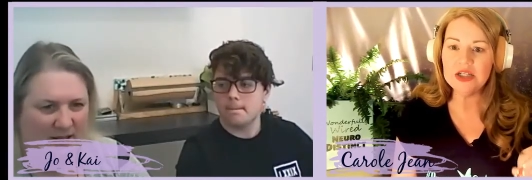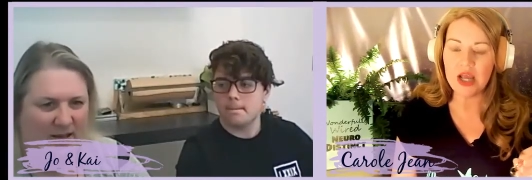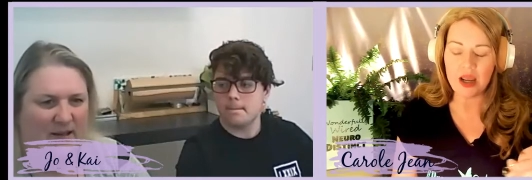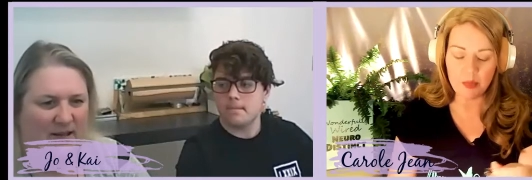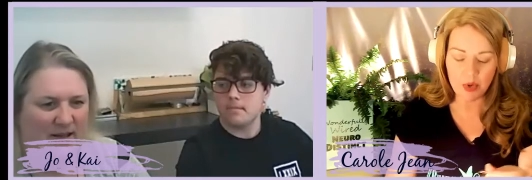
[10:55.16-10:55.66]

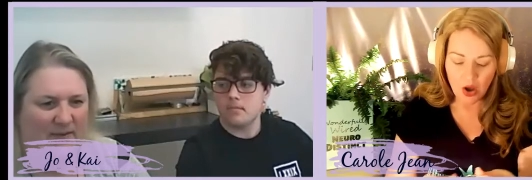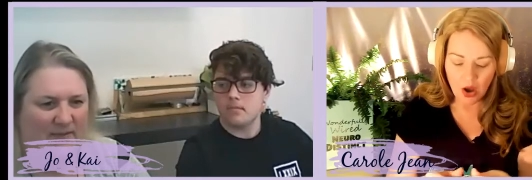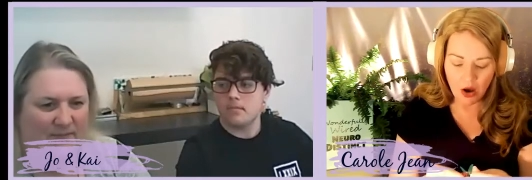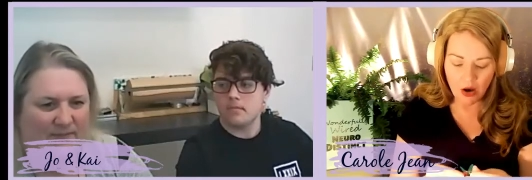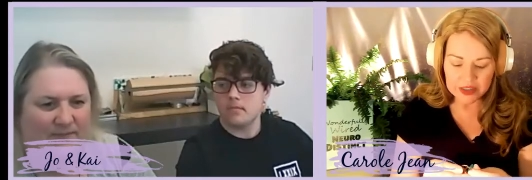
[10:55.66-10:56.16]
Speaker 1: shape. Yeah.
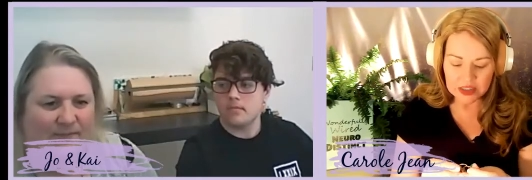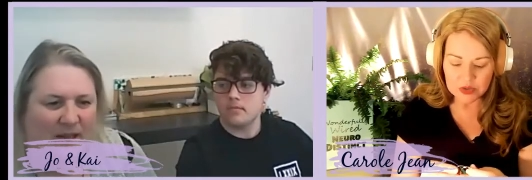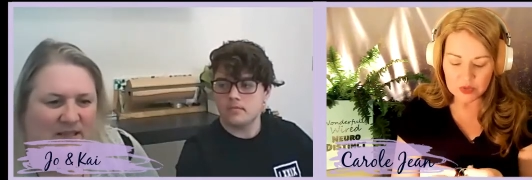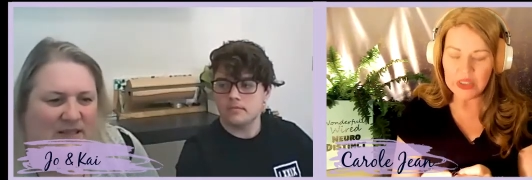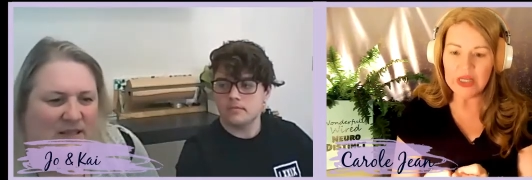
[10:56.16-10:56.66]
Oh, this
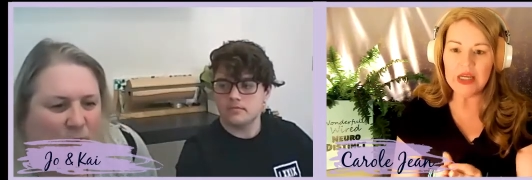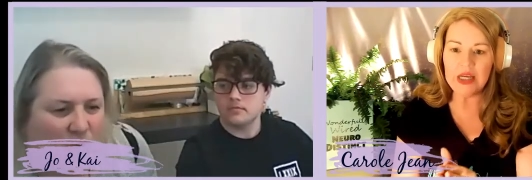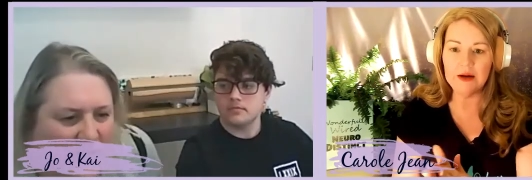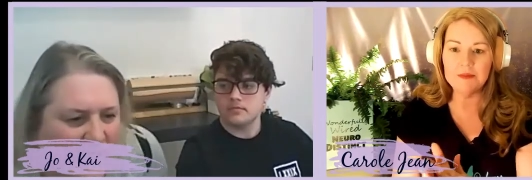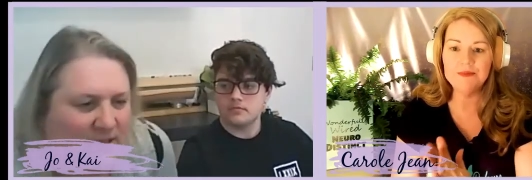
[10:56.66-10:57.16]
is really
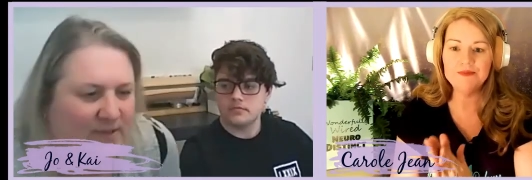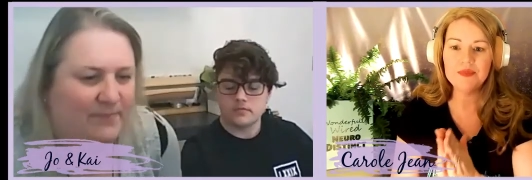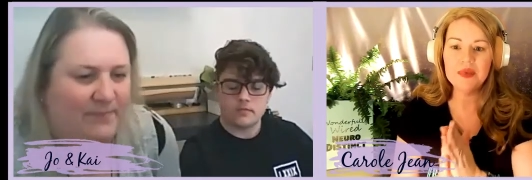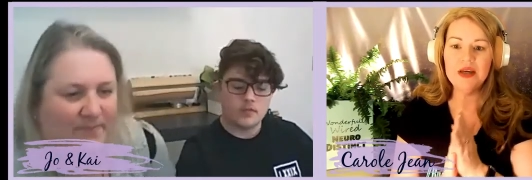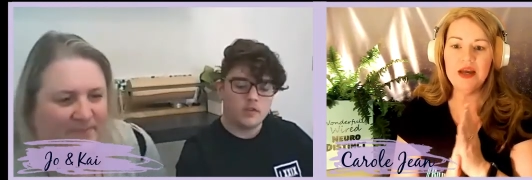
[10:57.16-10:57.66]
neat.
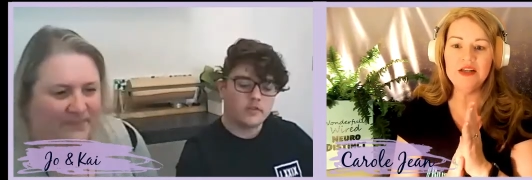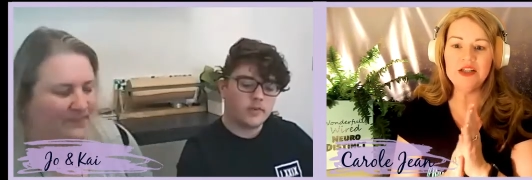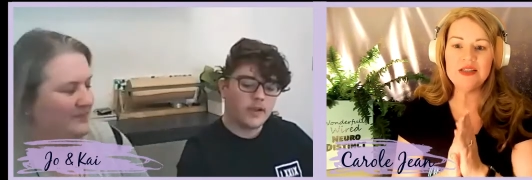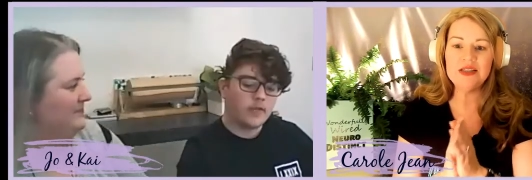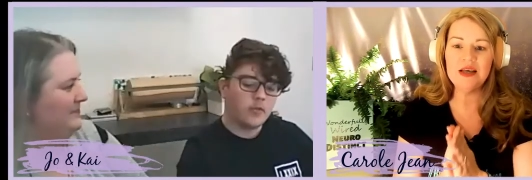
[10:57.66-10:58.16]
So we
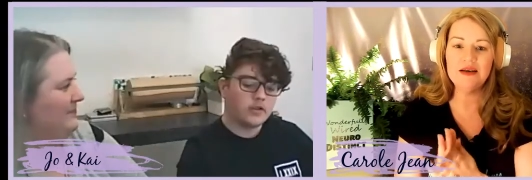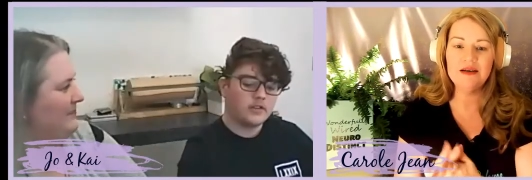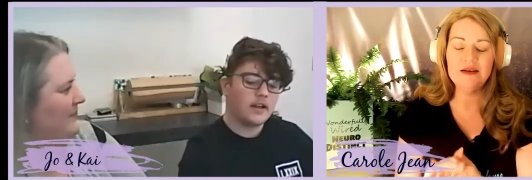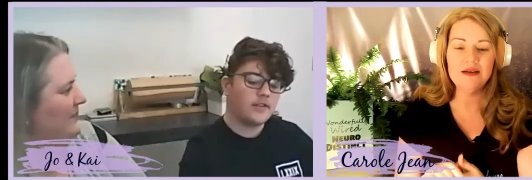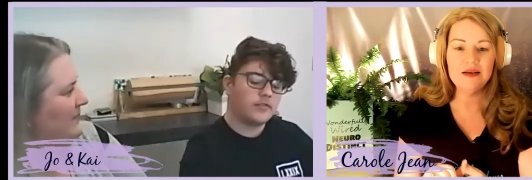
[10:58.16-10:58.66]

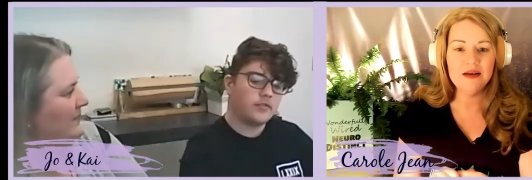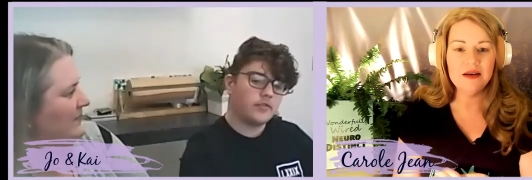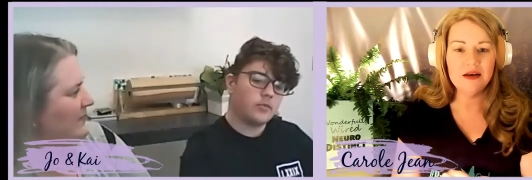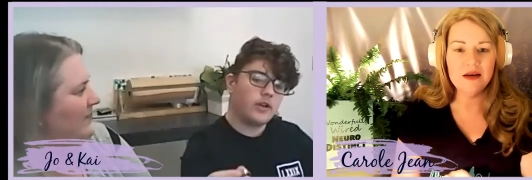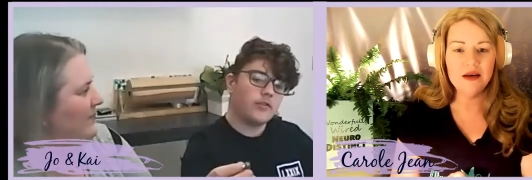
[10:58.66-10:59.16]

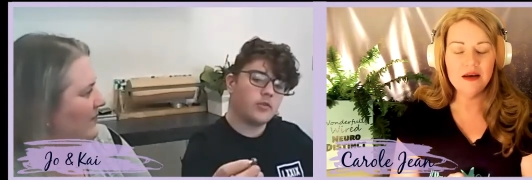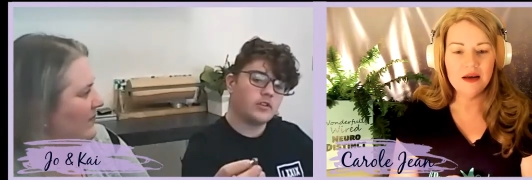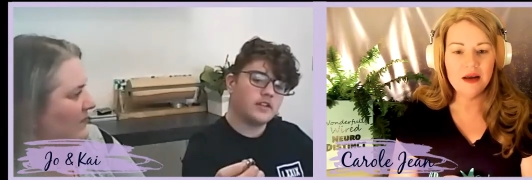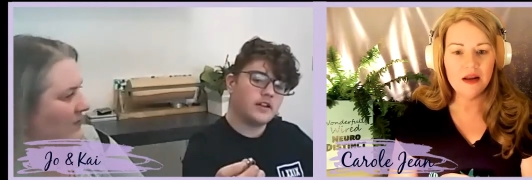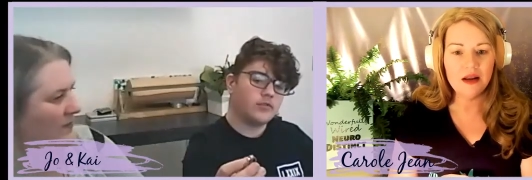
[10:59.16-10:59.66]
Speaker 2: have ones
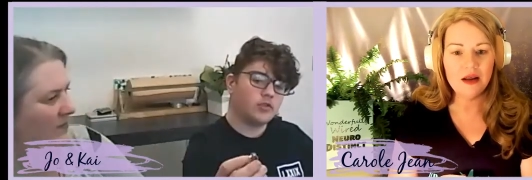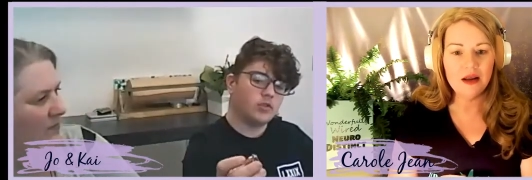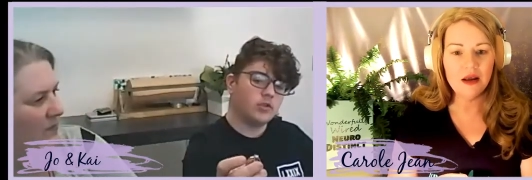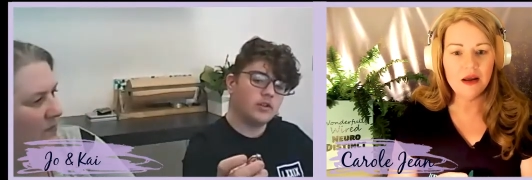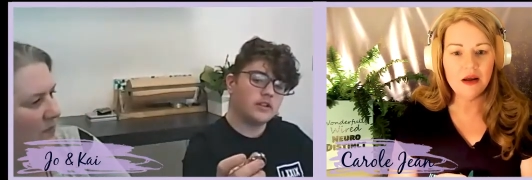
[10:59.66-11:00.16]
that have
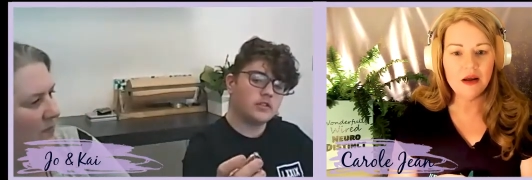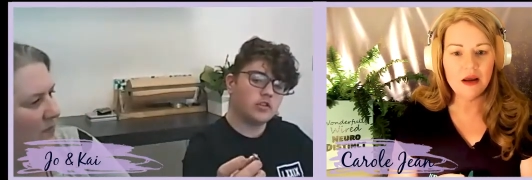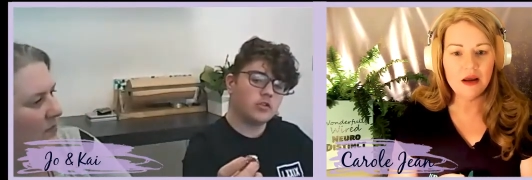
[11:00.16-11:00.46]
two links on